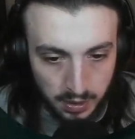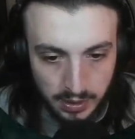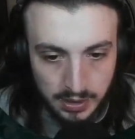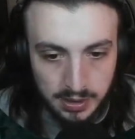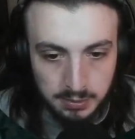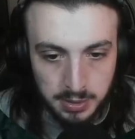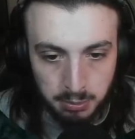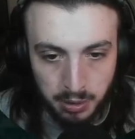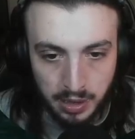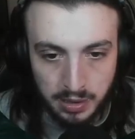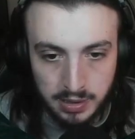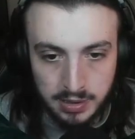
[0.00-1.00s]
I need him to
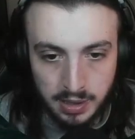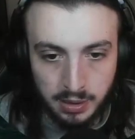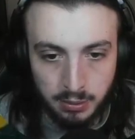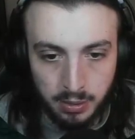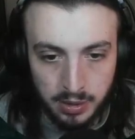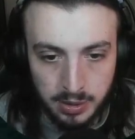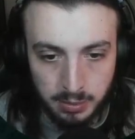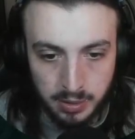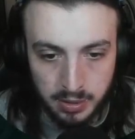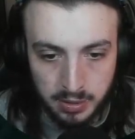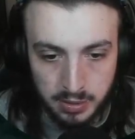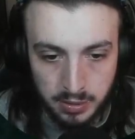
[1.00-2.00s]
break this anyway, to be
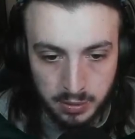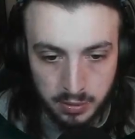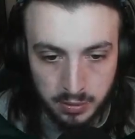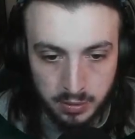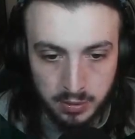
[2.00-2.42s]
honest.